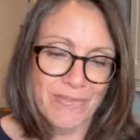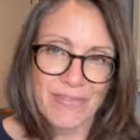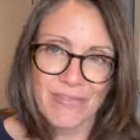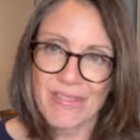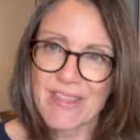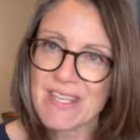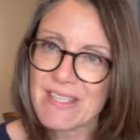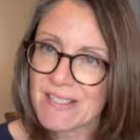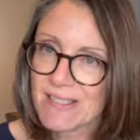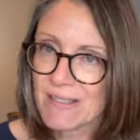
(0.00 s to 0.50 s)

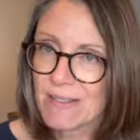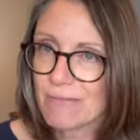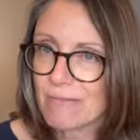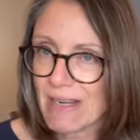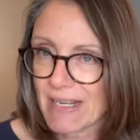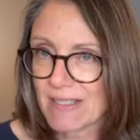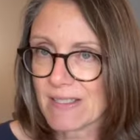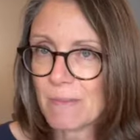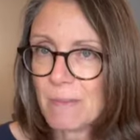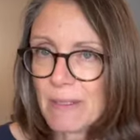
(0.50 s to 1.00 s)
this
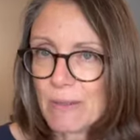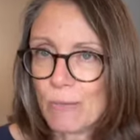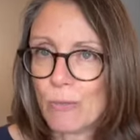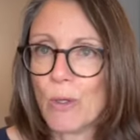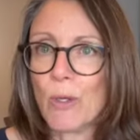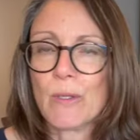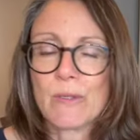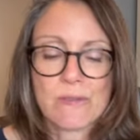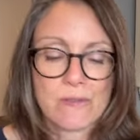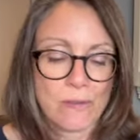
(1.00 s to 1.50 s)
recipe
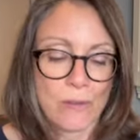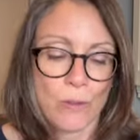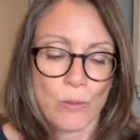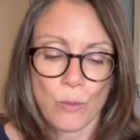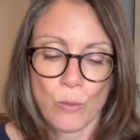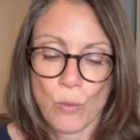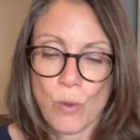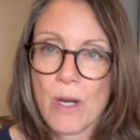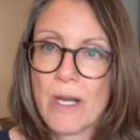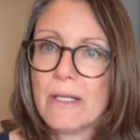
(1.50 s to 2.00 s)
was
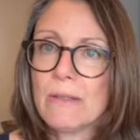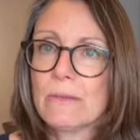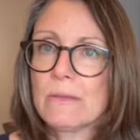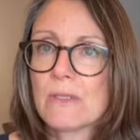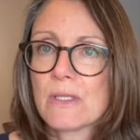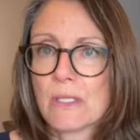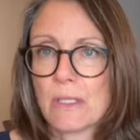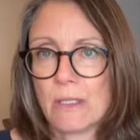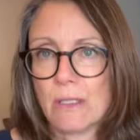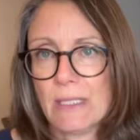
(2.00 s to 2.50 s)

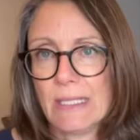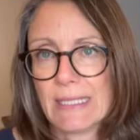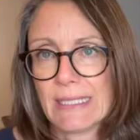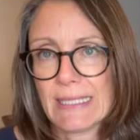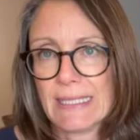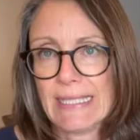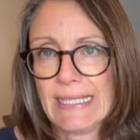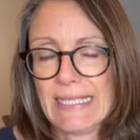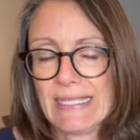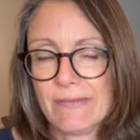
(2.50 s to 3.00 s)
wild garlic
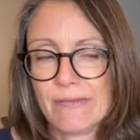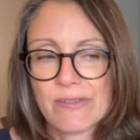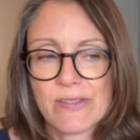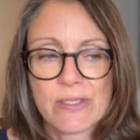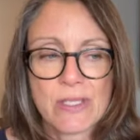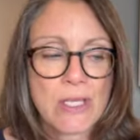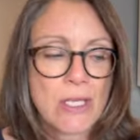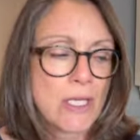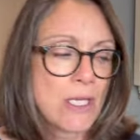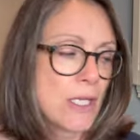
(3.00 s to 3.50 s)

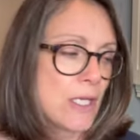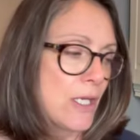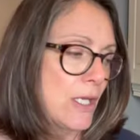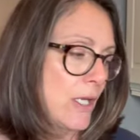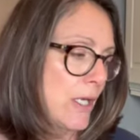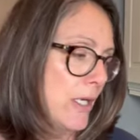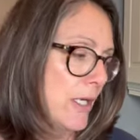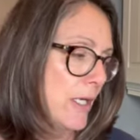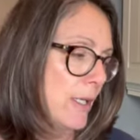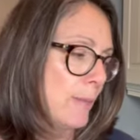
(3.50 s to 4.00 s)
leaves,
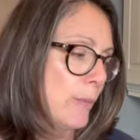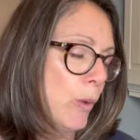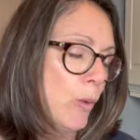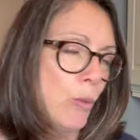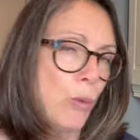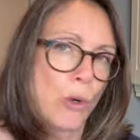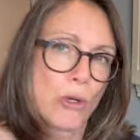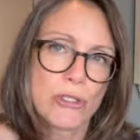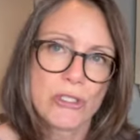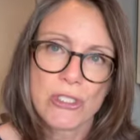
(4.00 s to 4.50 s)

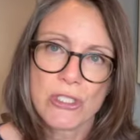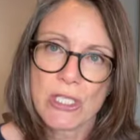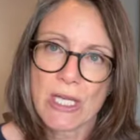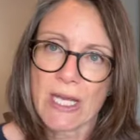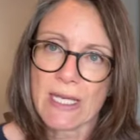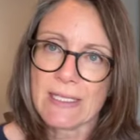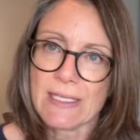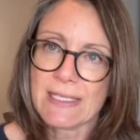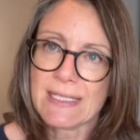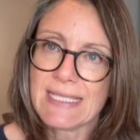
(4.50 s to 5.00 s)
washed
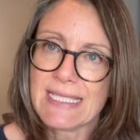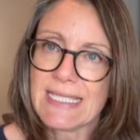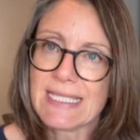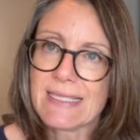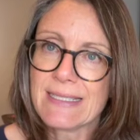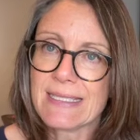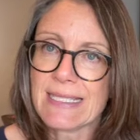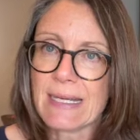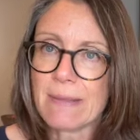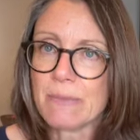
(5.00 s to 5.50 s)
and
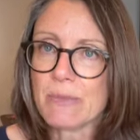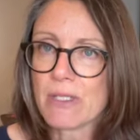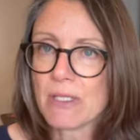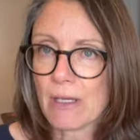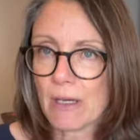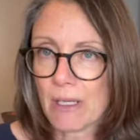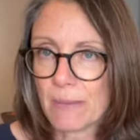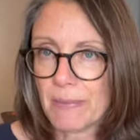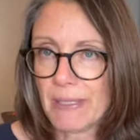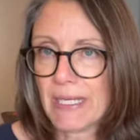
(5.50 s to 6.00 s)
de-stemmed,
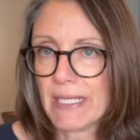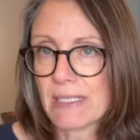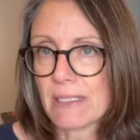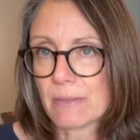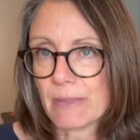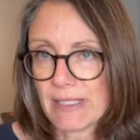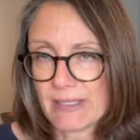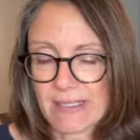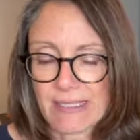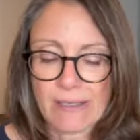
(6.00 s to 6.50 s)
that I picked
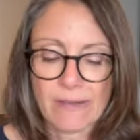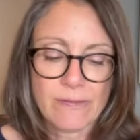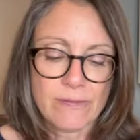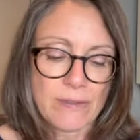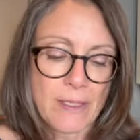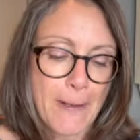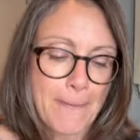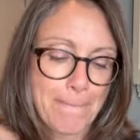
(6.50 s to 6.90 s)
myself,